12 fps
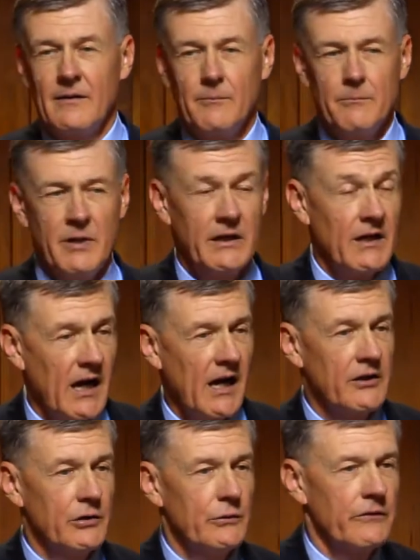but a
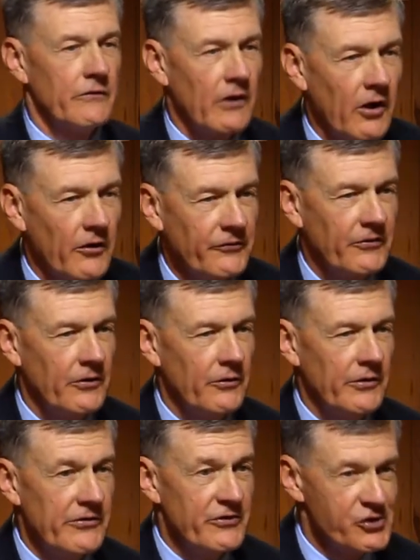God who is
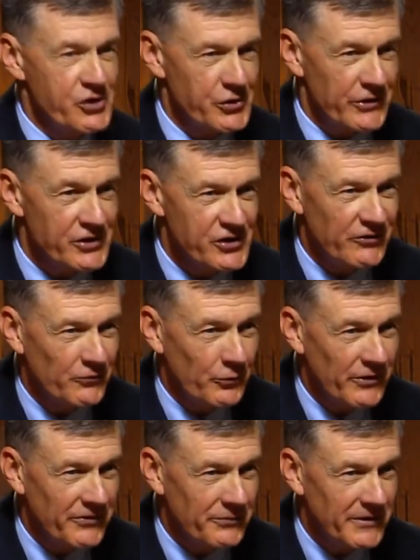also in the trenches
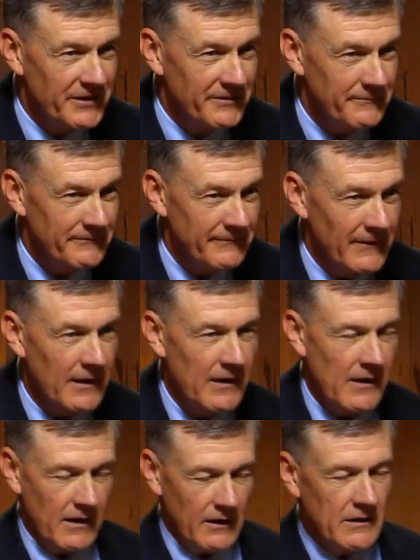with me,
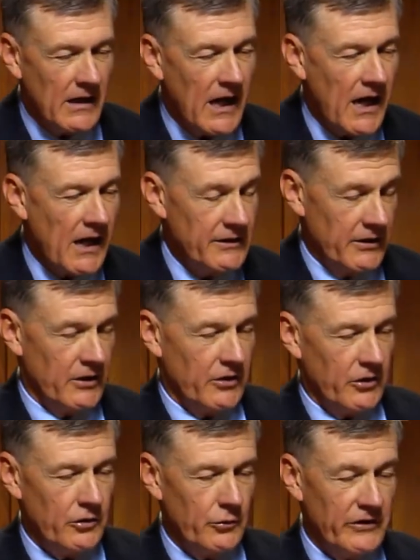a God
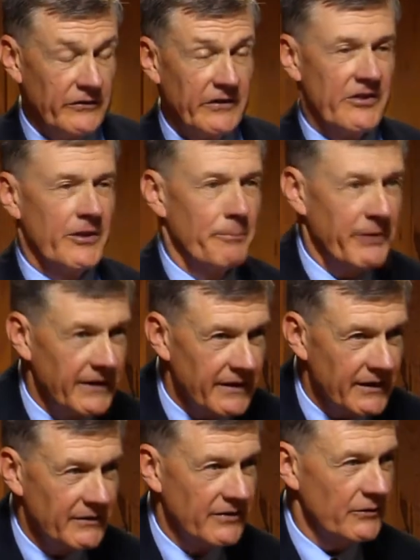who is in the
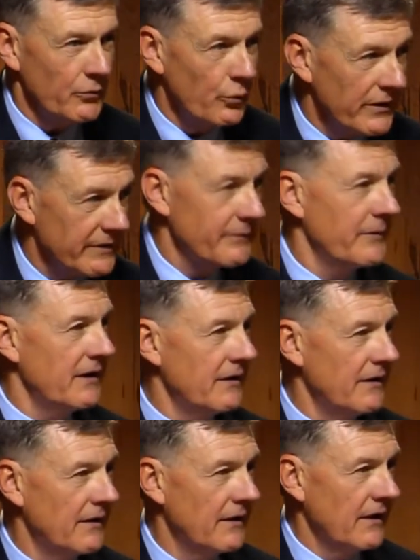pit with
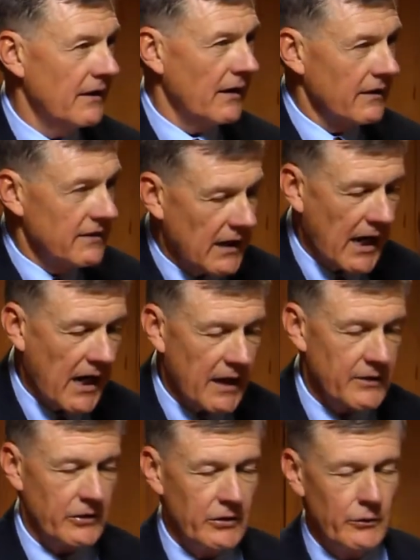me, a
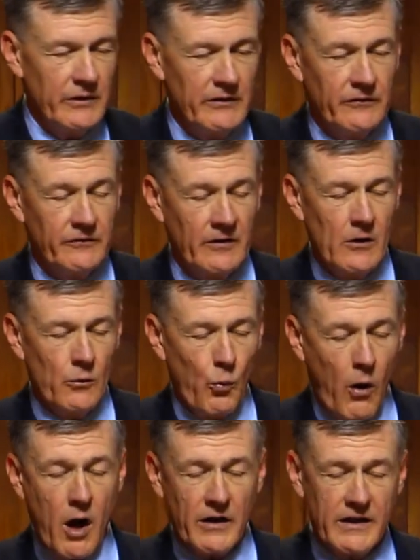God who is
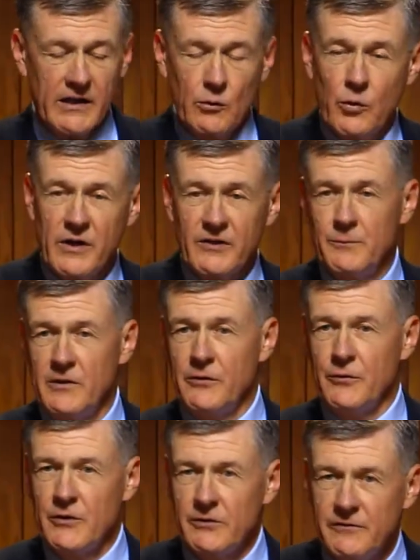walking with me
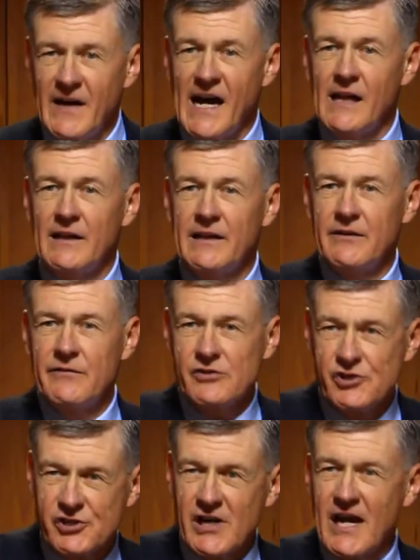through the valley of the
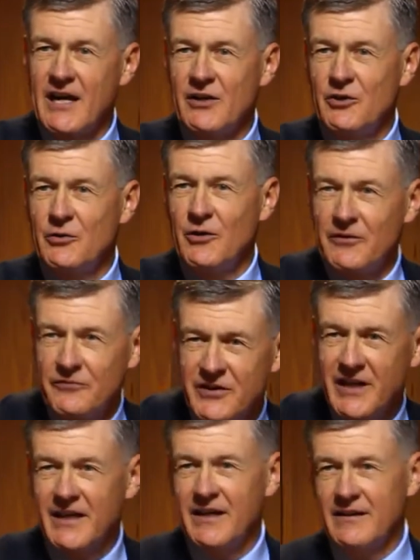shadow of
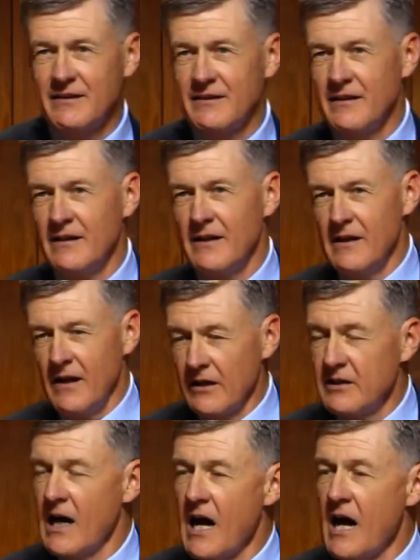death, a
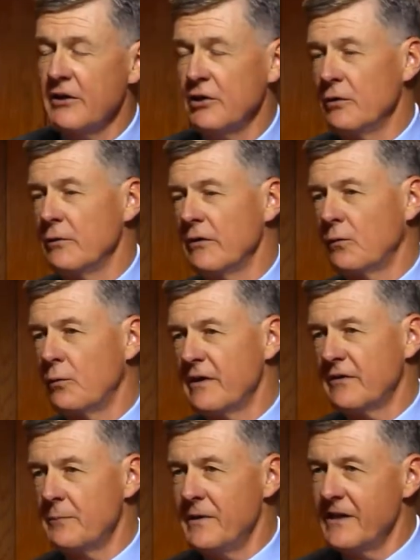God who is
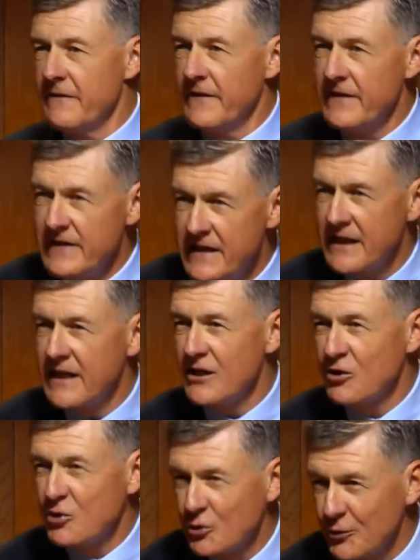with me in the
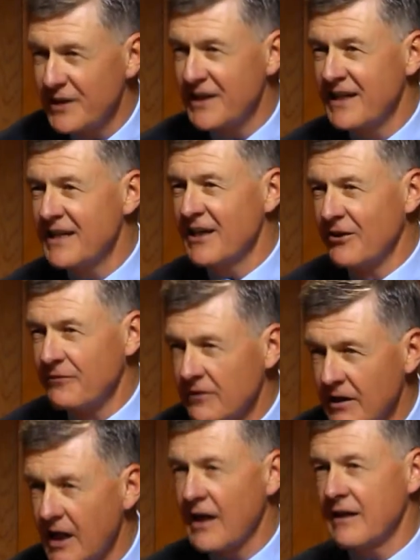nitty gritty of
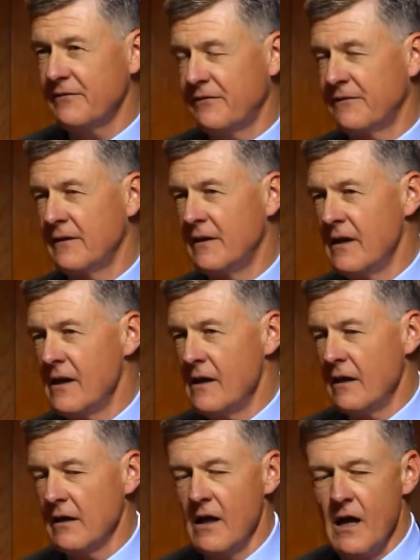life,
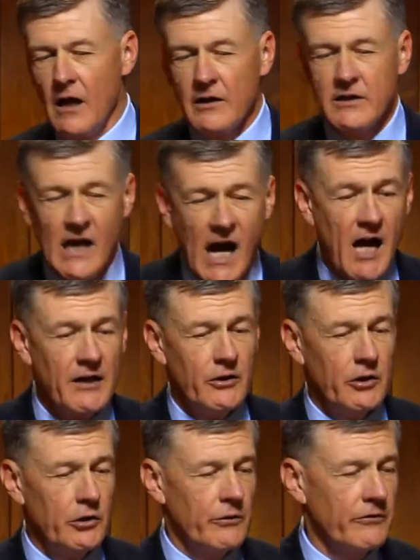a God
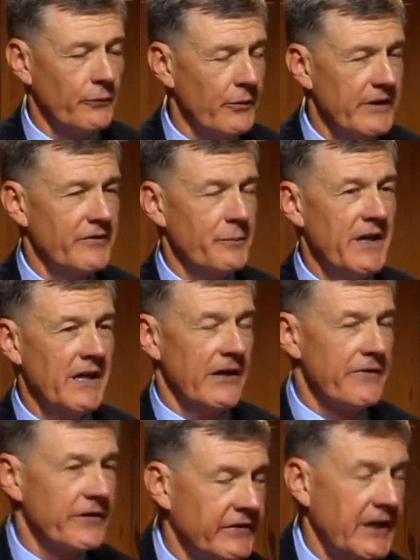who is with me
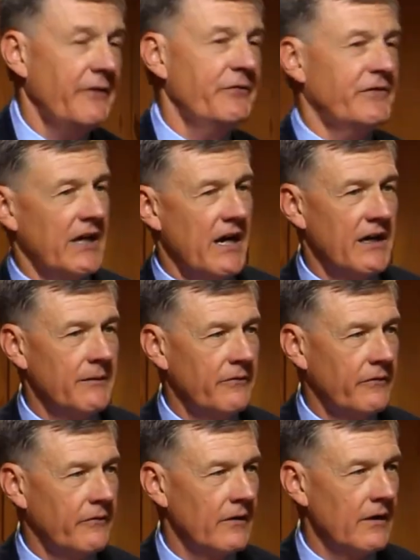in the tough
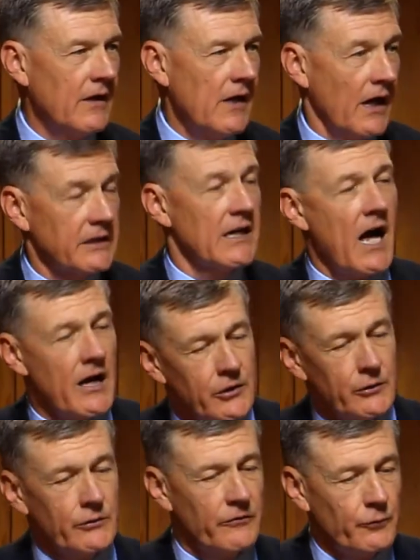times, a God
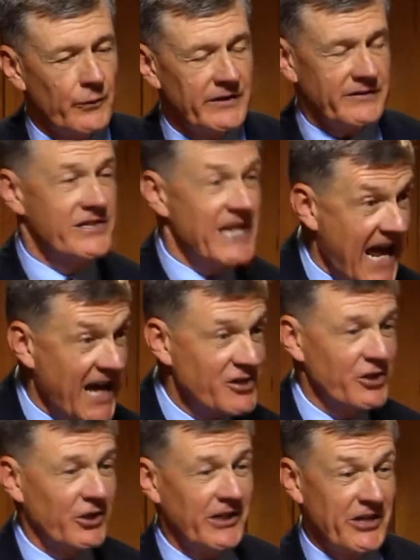who is with
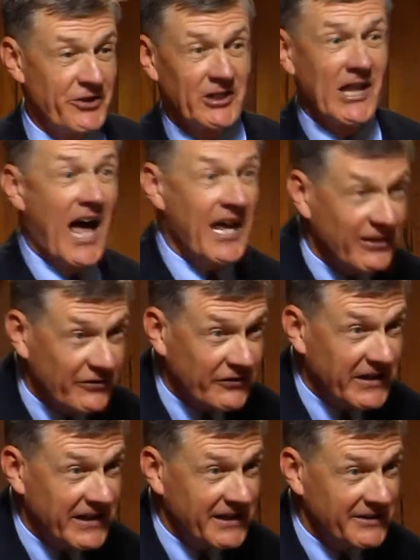Daniel in the lion's
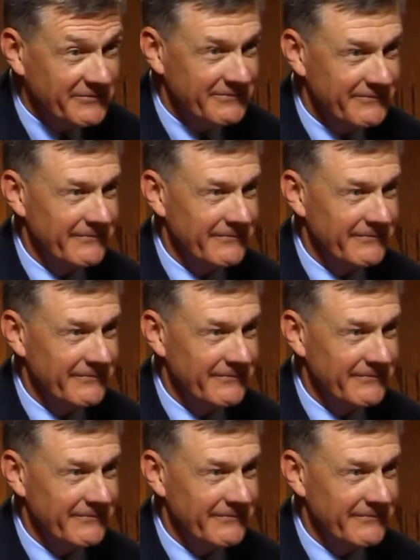den,